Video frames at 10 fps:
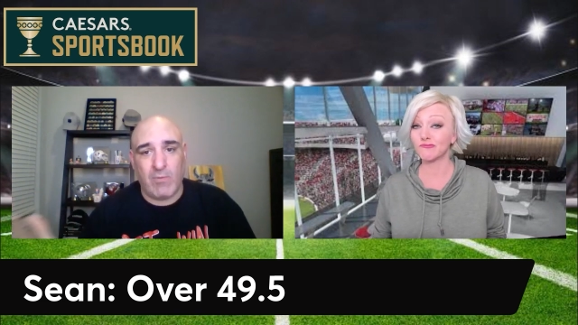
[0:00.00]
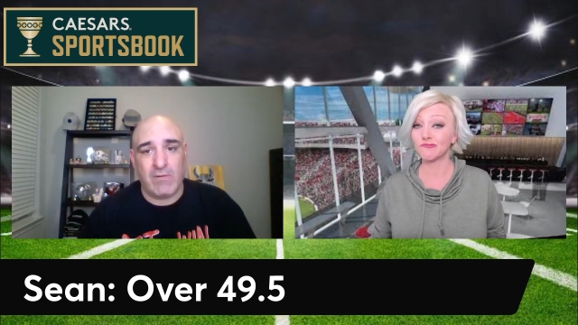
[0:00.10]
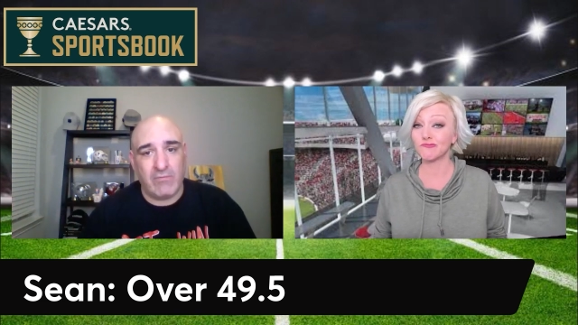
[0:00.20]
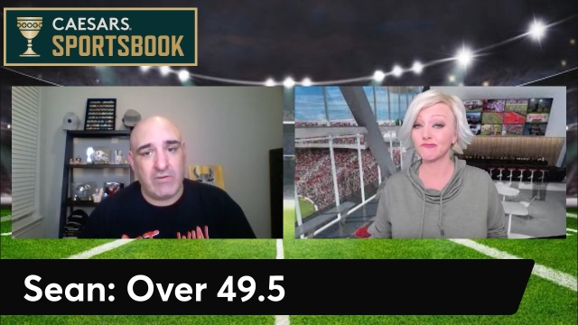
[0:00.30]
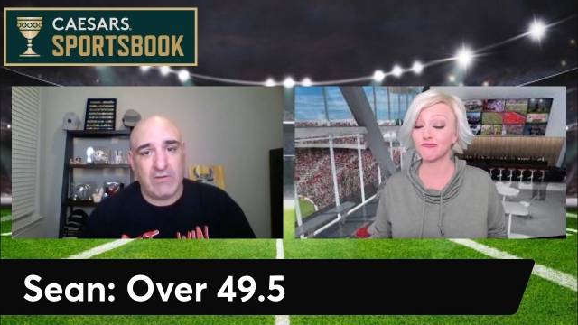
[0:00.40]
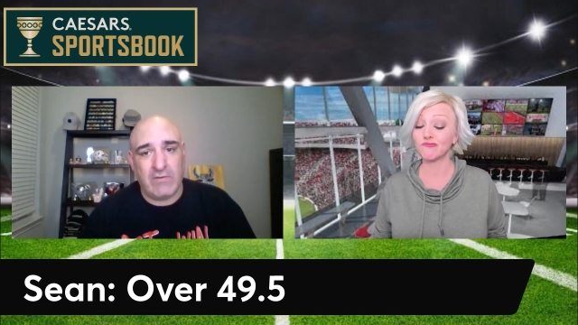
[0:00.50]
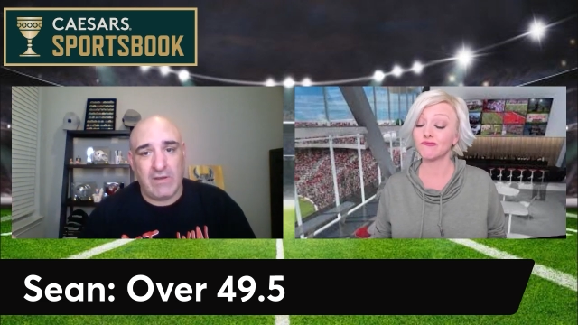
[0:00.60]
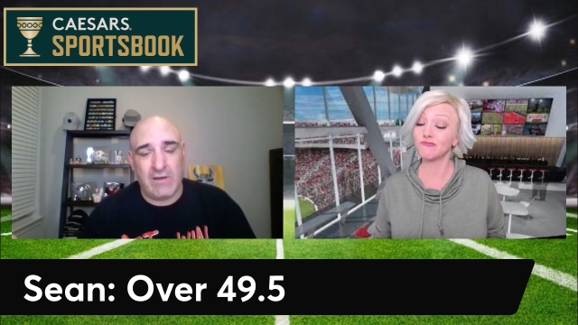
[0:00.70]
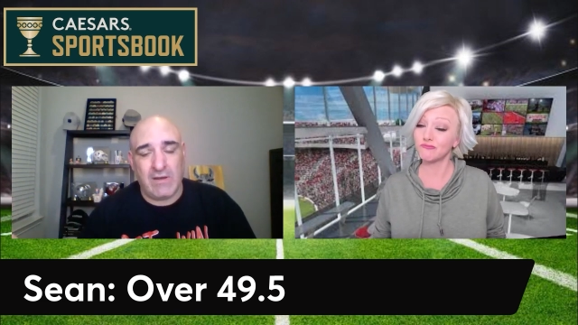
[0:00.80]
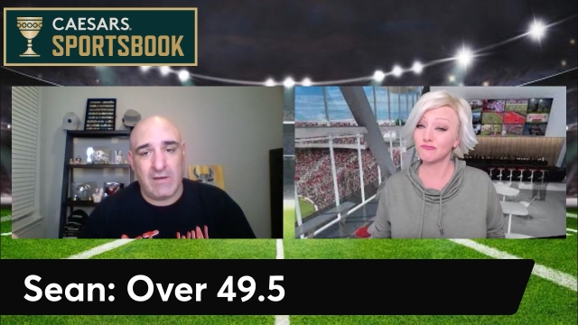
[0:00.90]
Speaker 1: but
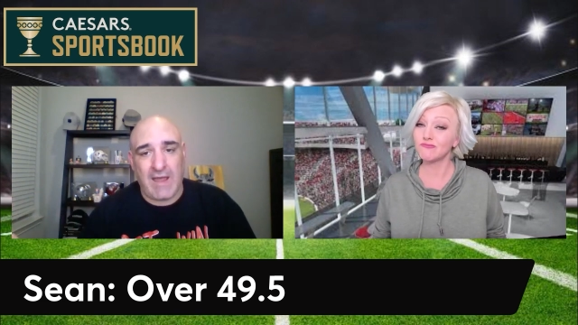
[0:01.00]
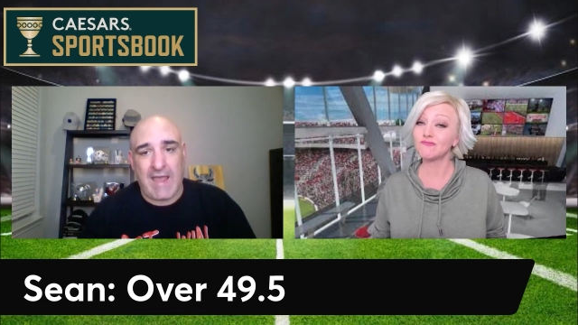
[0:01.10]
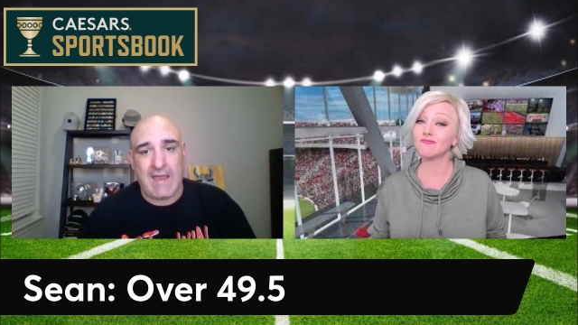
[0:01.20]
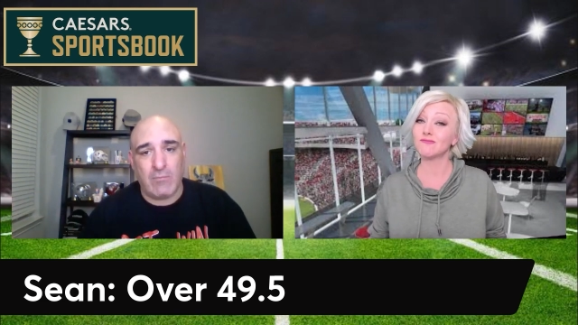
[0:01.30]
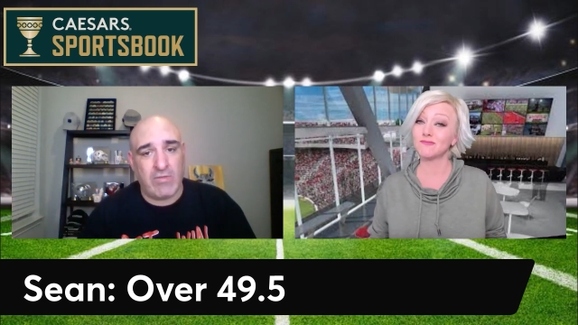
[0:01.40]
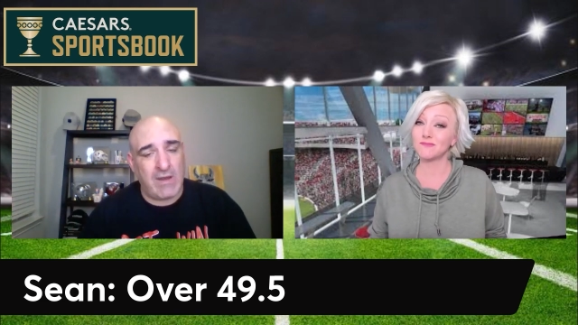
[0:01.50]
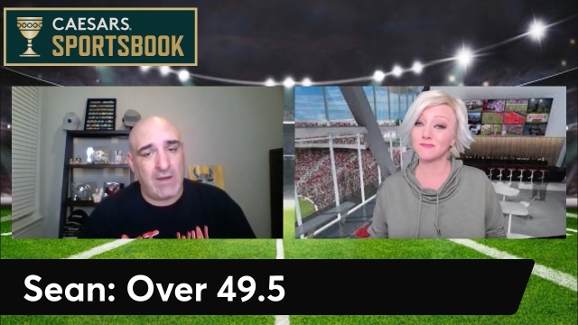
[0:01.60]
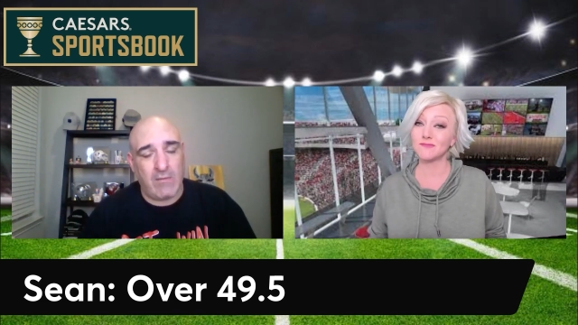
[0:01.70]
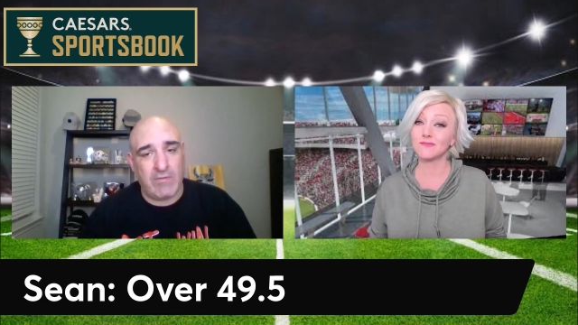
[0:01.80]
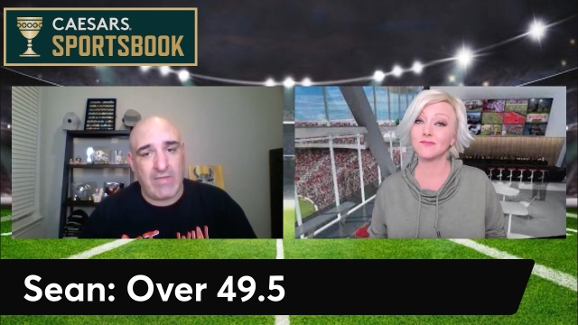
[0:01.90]
sixteen and eight with
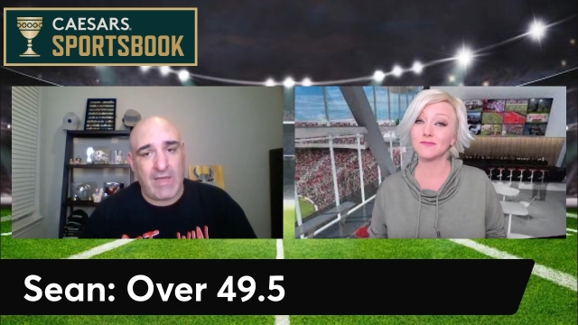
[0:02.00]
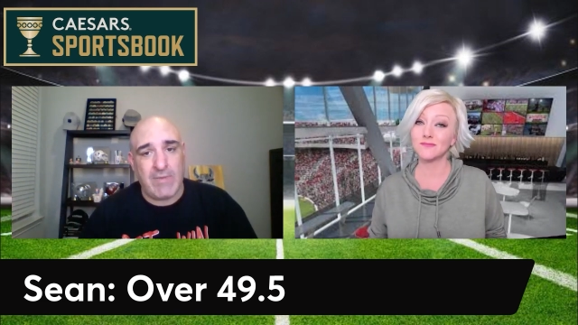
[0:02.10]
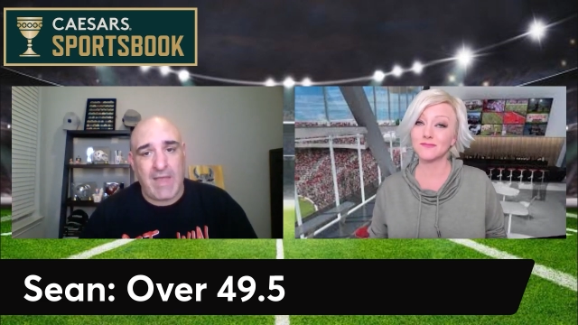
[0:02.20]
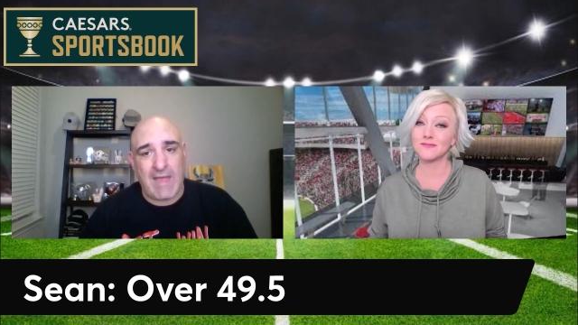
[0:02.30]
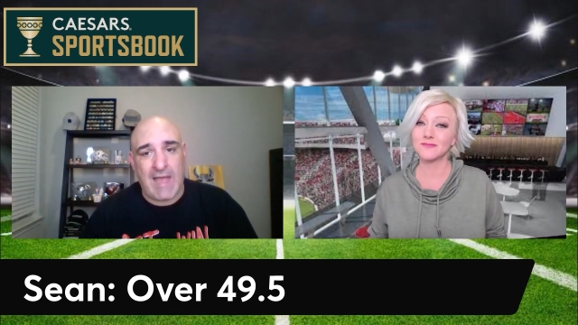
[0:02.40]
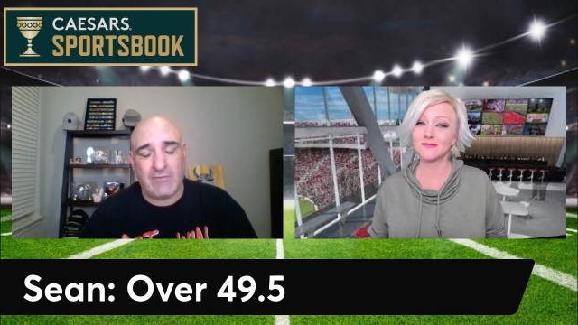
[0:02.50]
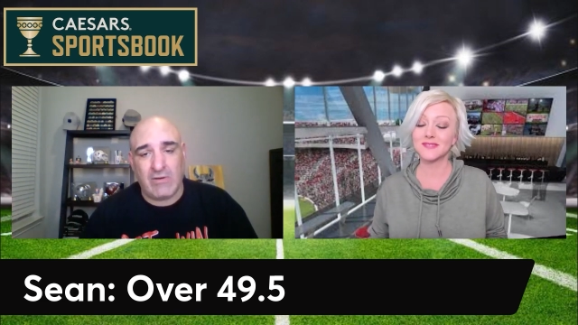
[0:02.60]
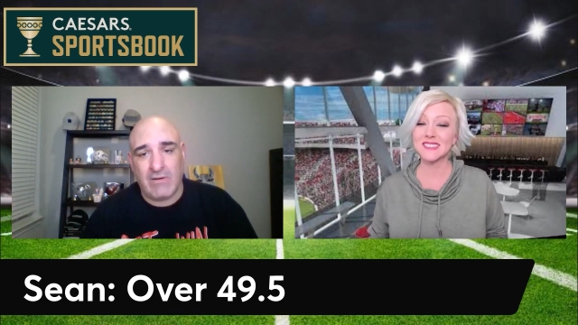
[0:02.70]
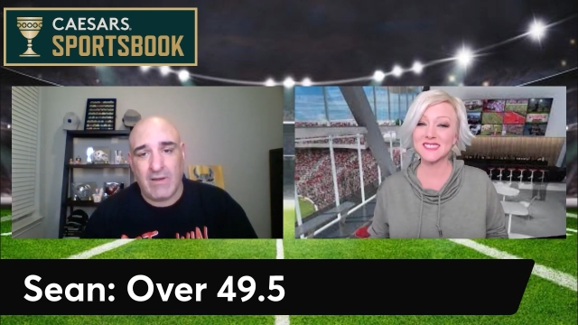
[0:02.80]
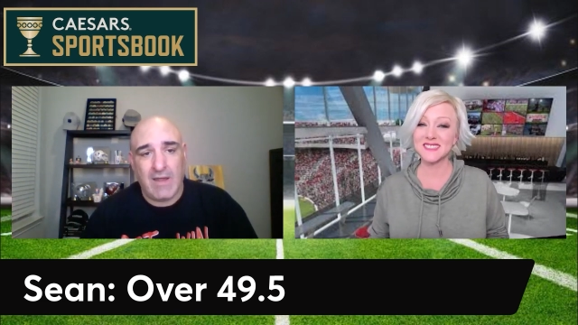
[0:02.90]
with NBA
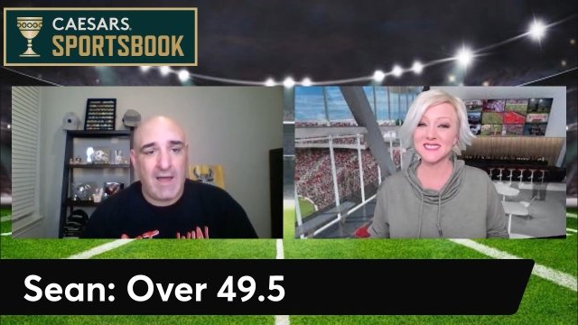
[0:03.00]
action.